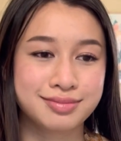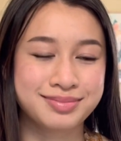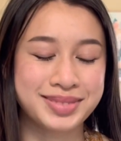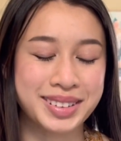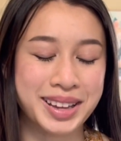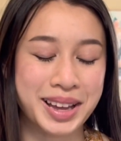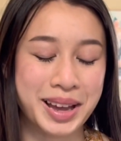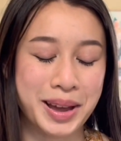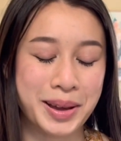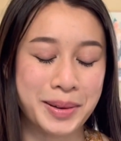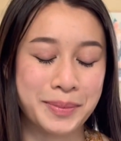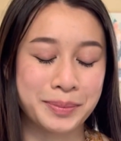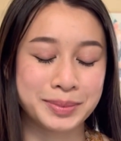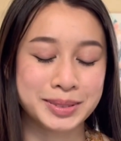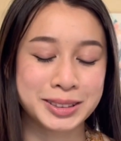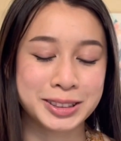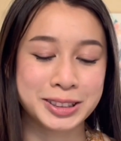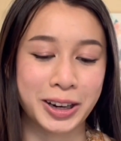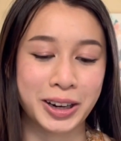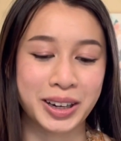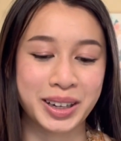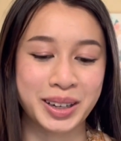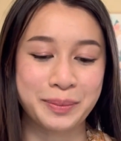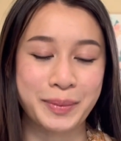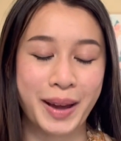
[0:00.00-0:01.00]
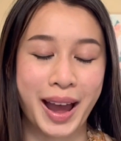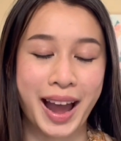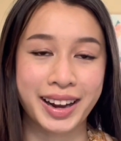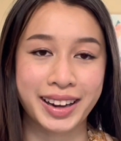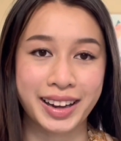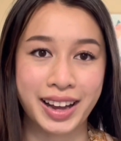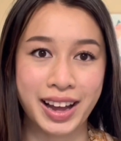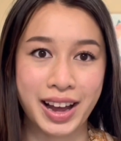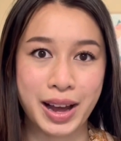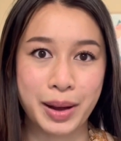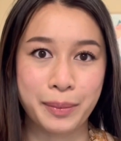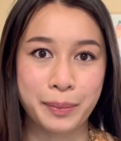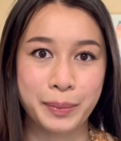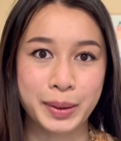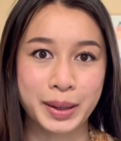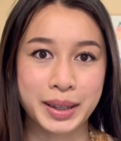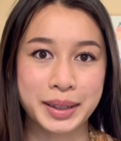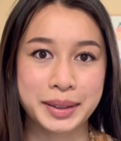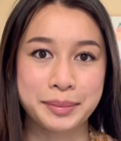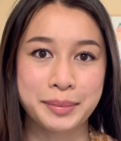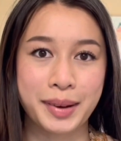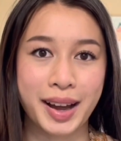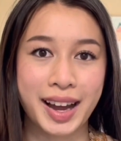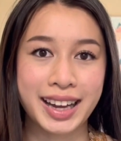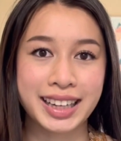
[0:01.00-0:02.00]
um, started back up,
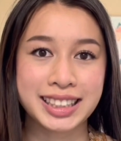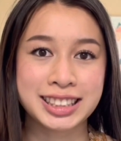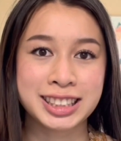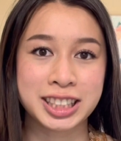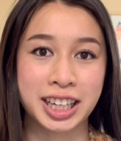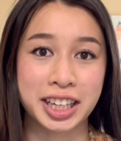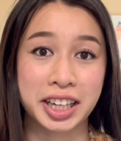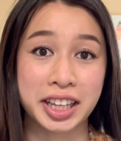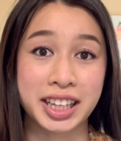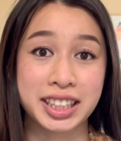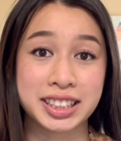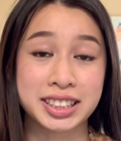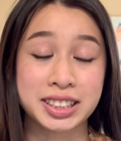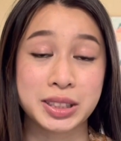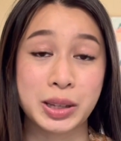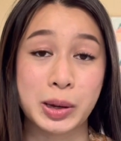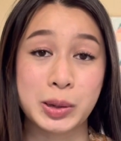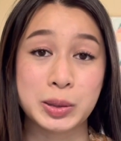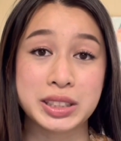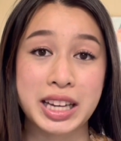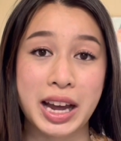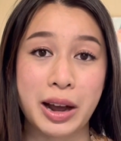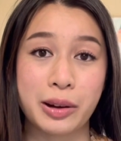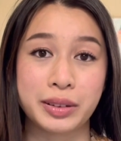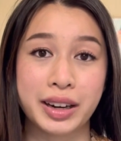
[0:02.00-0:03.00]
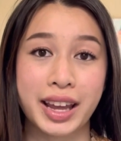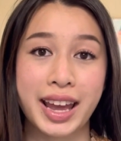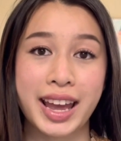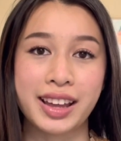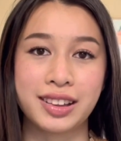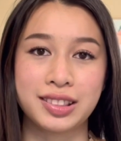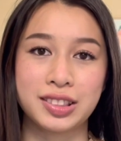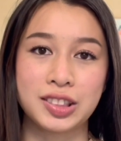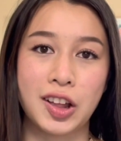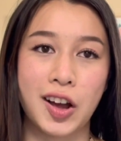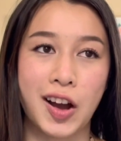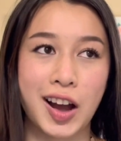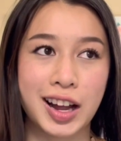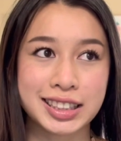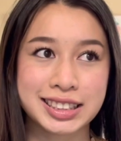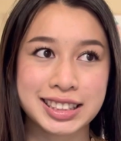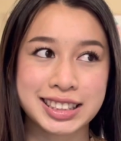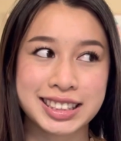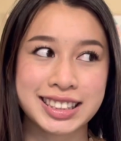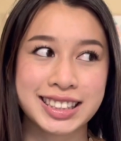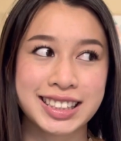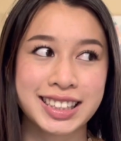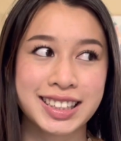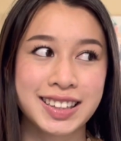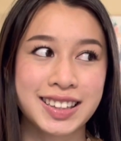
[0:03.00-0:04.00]
my studying slowed down a lot,
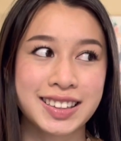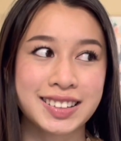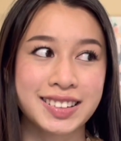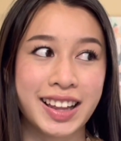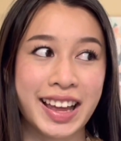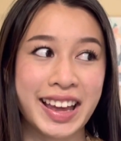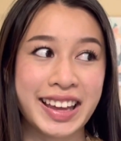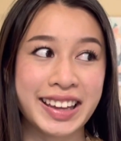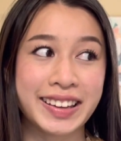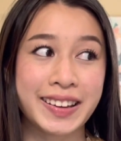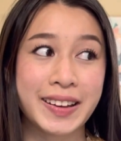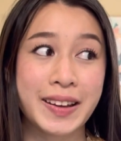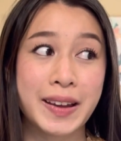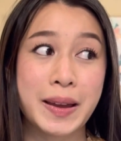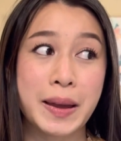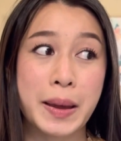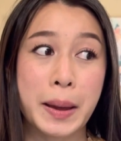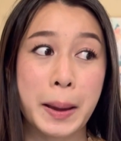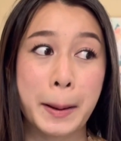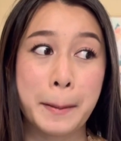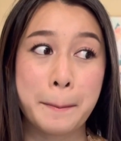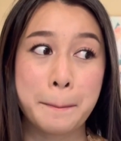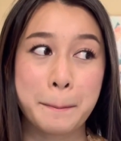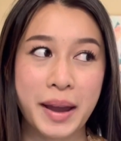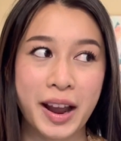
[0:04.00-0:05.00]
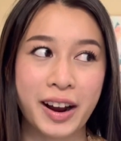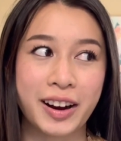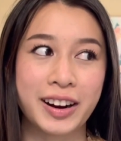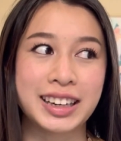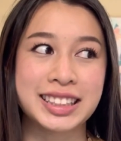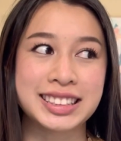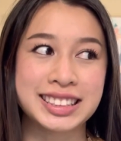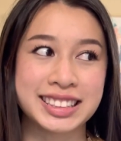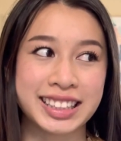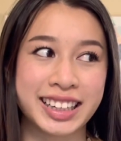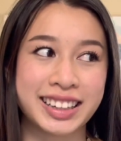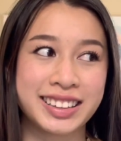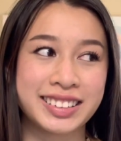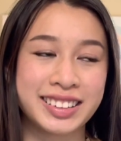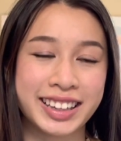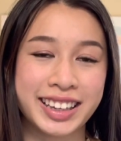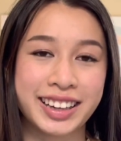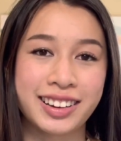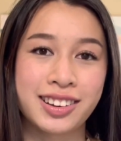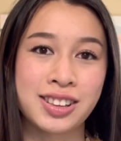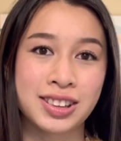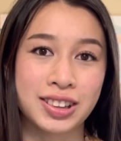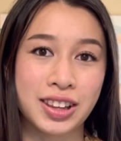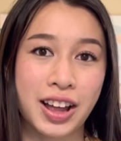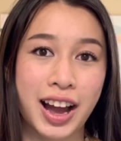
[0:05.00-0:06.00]
like embarrassingly
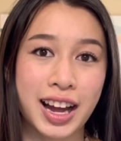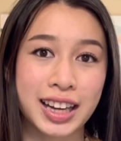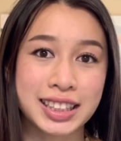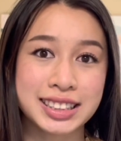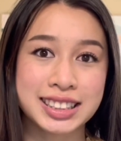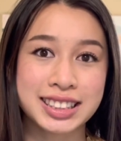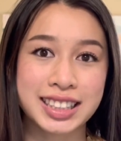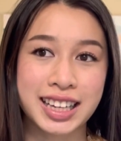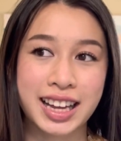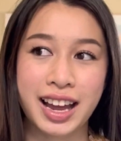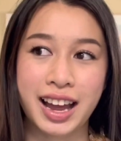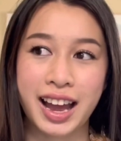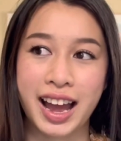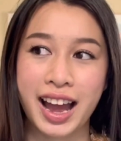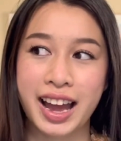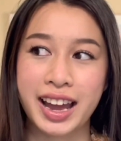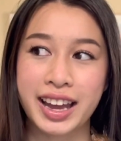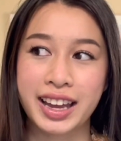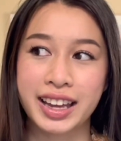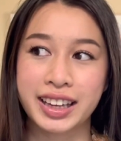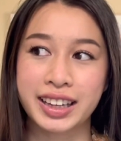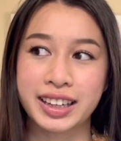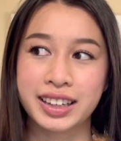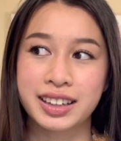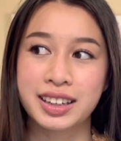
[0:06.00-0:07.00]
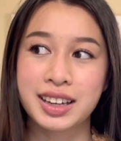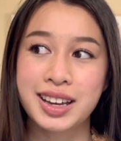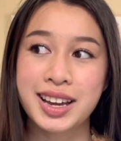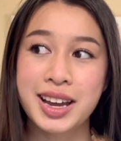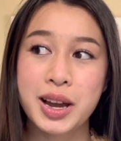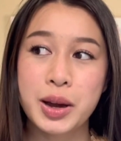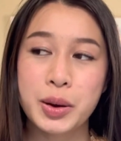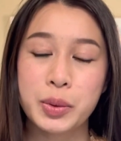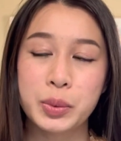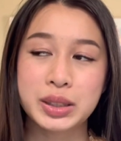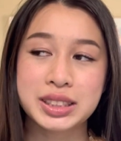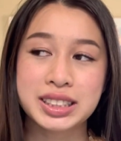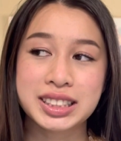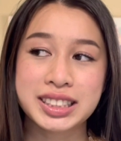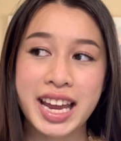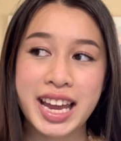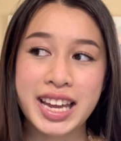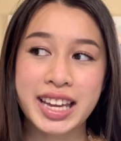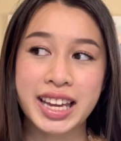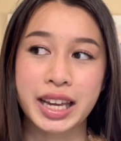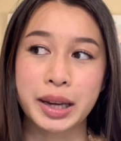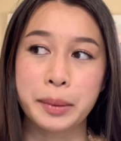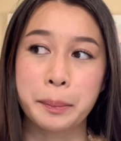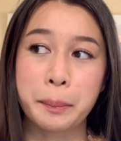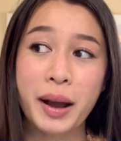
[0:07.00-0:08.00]
a lot. I was
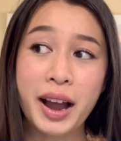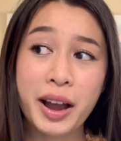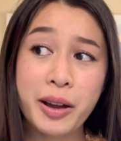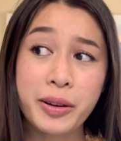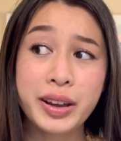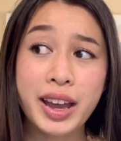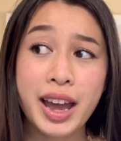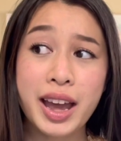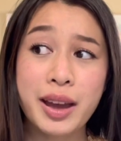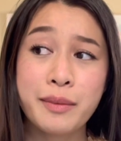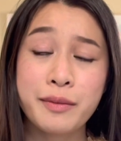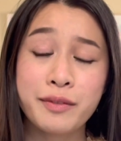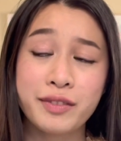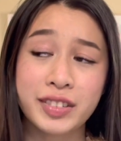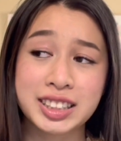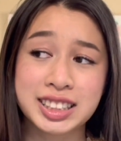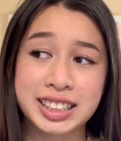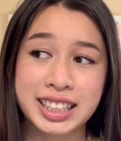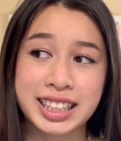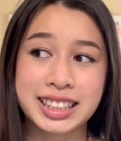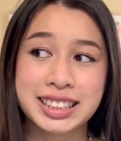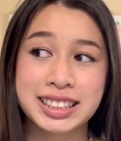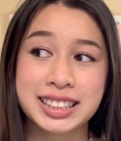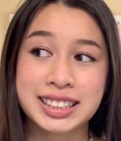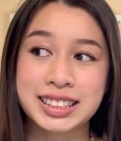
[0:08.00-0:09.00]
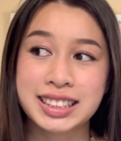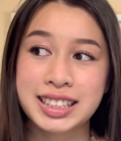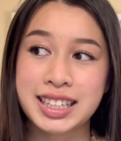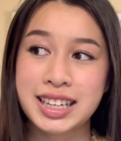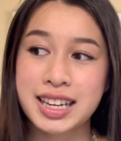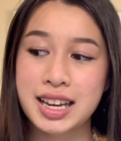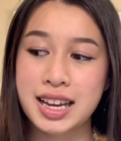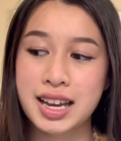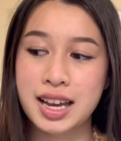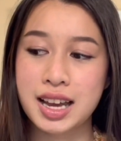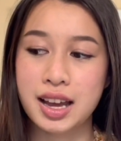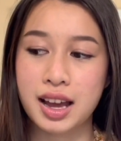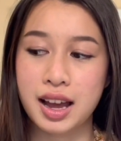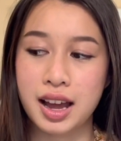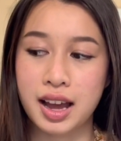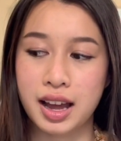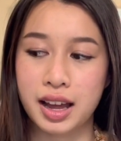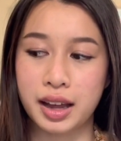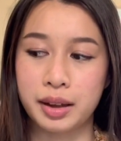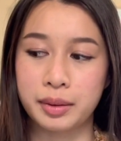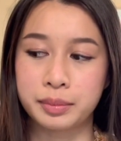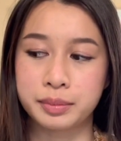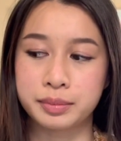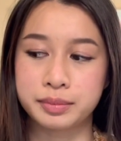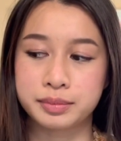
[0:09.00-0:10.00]
taking biochem, physics,
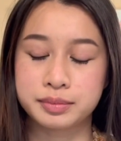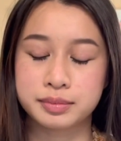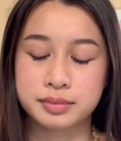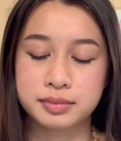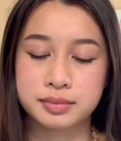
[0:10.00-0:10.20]
um,